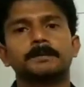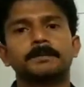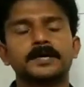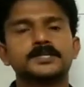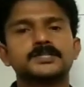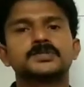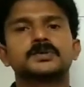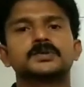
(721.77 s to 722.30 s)

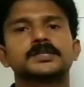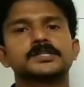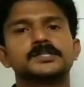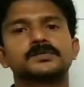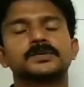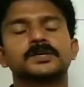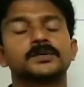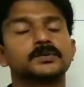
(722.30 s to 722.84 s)
Based on
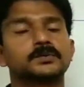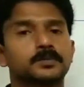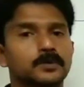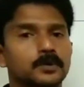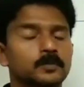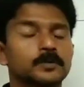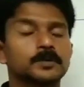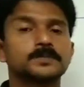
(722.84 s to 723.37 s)
this, we do
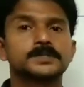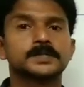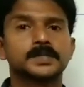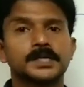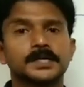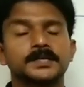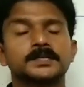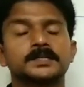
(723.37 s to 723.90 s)
problems
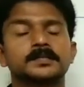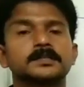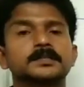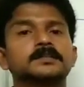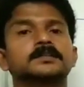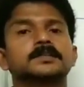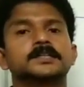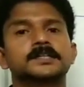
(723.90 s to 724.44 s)
later.
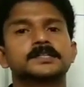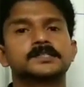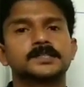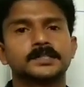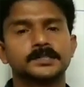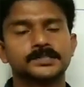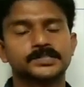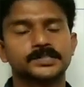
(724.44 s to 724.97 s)
Let us
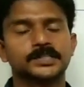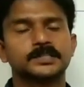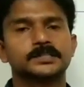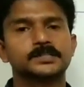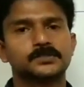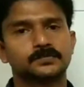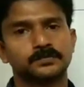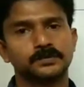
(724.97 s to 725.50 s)
understand
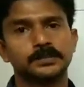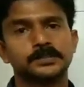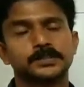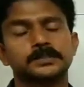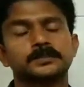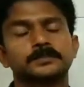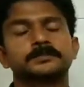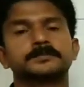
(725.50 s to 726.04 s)
this
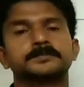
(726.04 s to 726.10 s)
first.